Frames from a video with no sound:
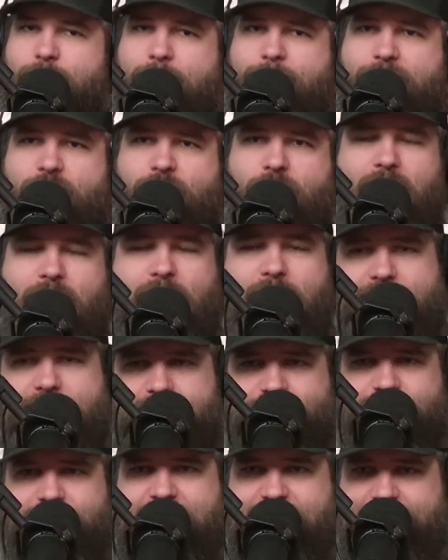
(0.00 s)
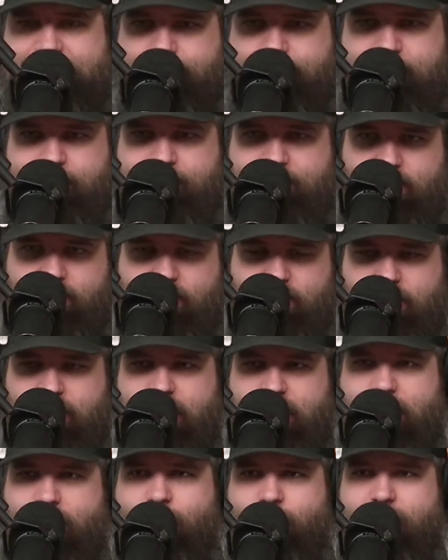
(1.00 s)
Maybe you're a hockey fanatic. Maybe you're
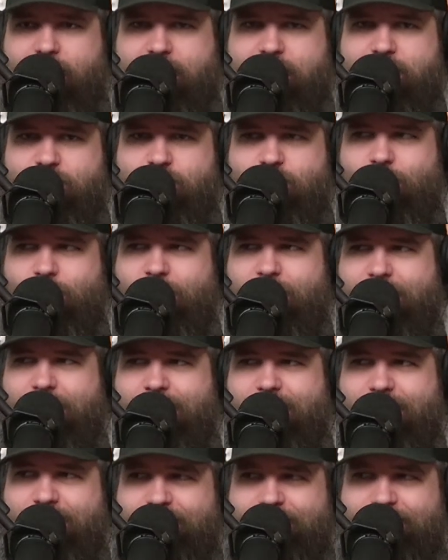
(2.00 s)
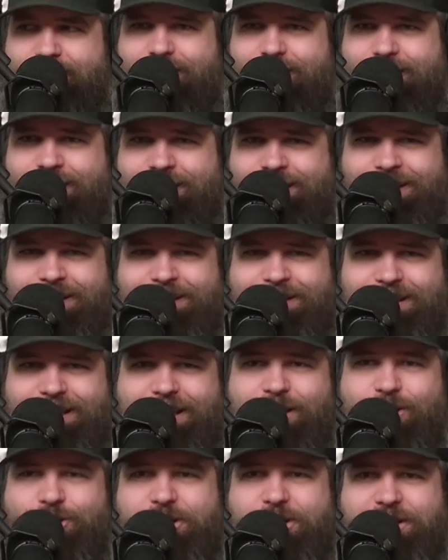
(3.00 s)
really enjoying
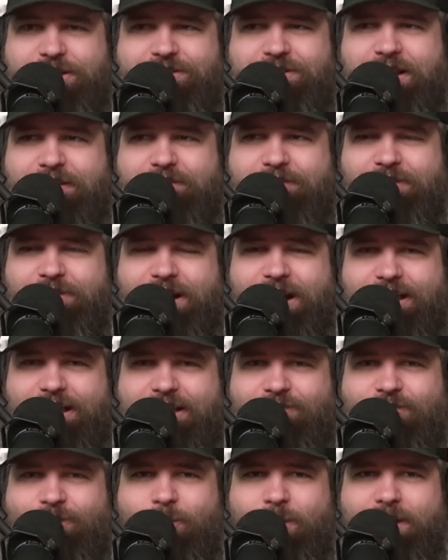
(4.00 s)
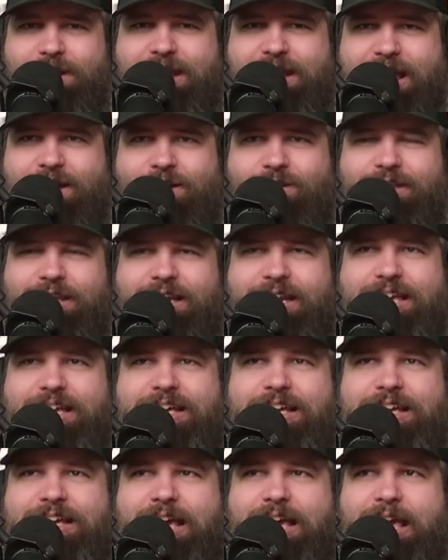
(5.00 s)
EB's love of hockey for one day only.
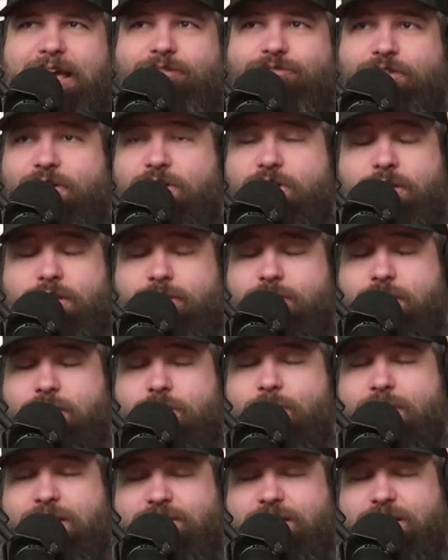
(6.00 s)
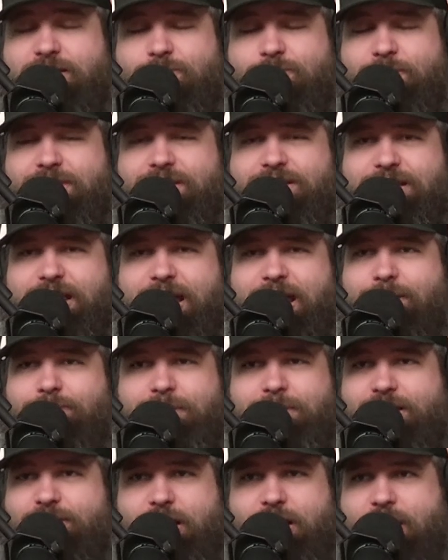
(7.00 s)
If the U.S. doesn't win this game,
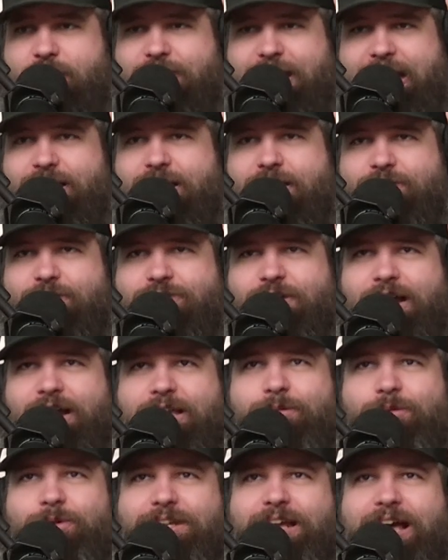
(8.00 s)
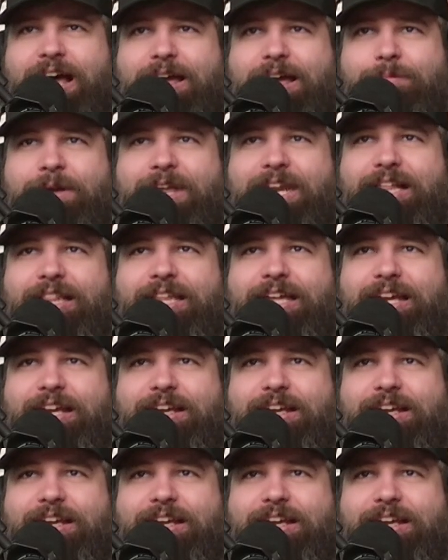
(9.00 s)
then that love of hockey will die immediately.